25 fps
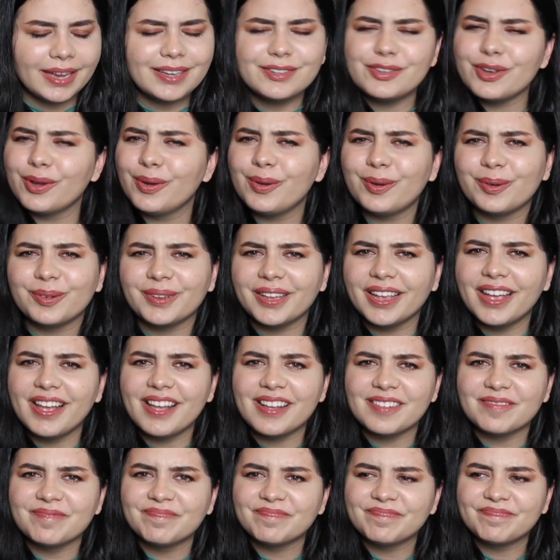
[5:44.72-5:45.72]
I don't,
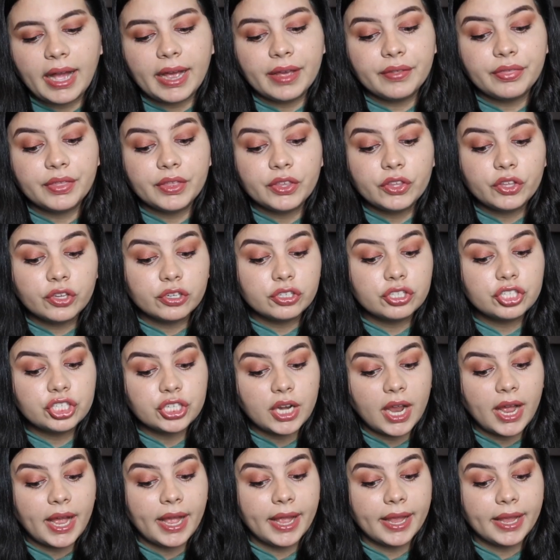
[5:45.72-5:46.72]
yeah. I think you're
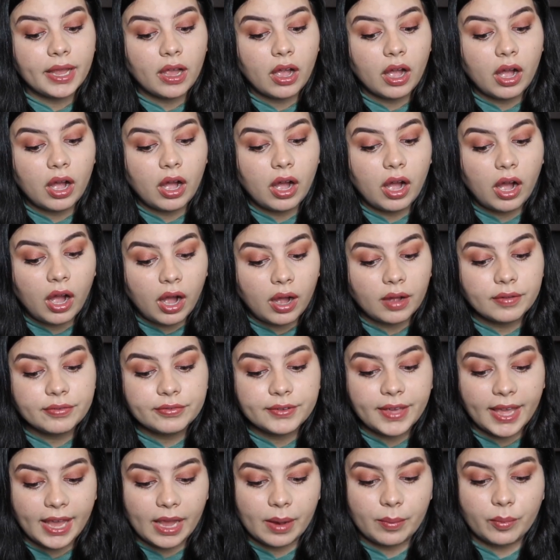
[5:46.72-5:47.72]
shy
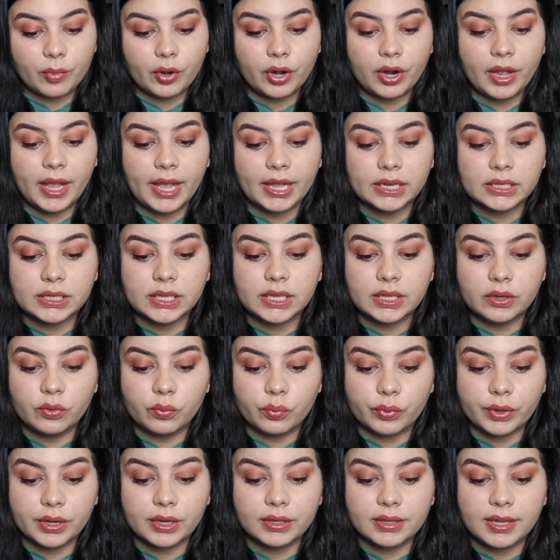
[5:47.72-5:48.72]
off camera and
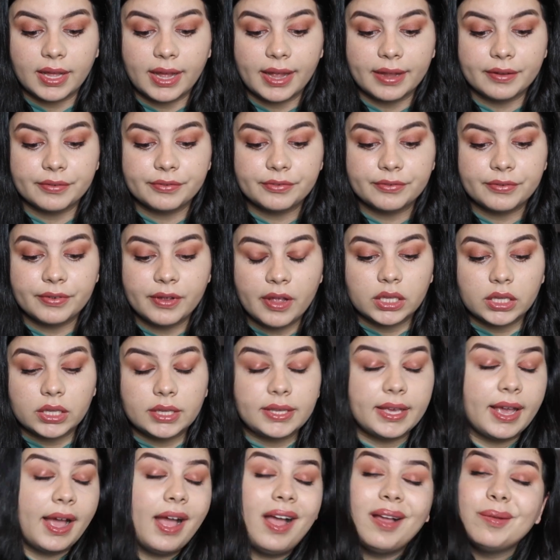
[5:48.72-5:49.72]
in real life.
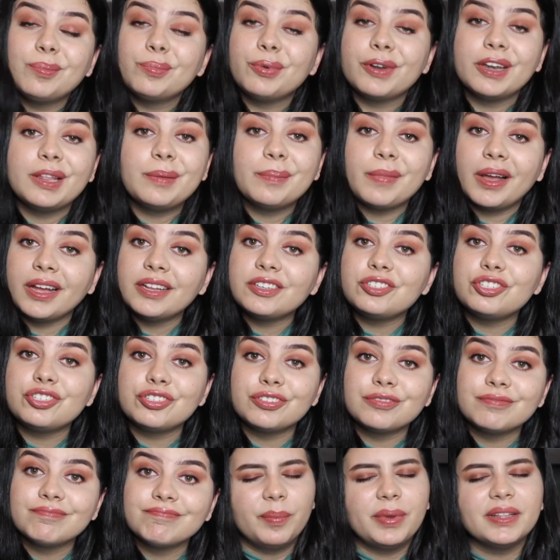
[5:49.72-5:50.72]
Yeah, pretty
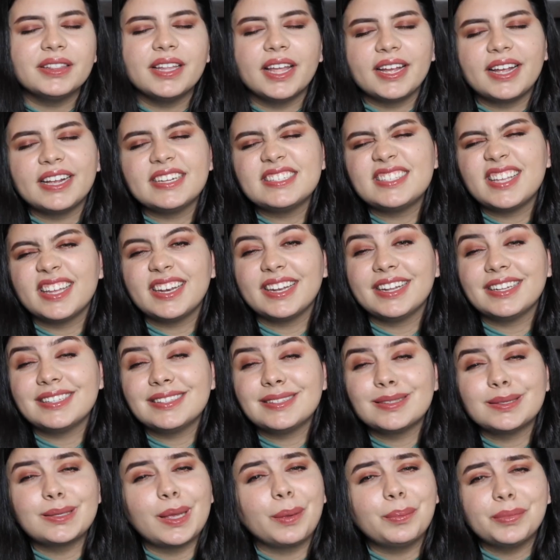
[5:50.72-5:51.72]
much. But like I said,
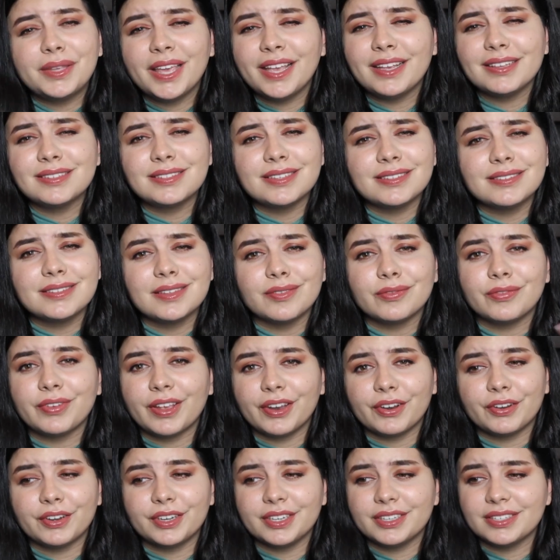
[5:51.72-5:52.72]
in some cases it
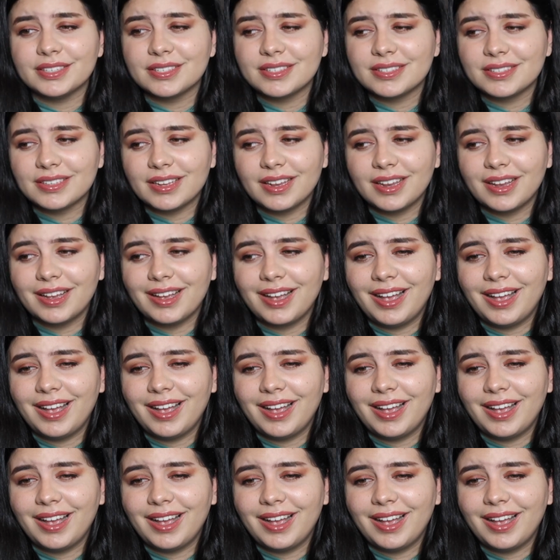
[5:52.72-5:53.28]
varies.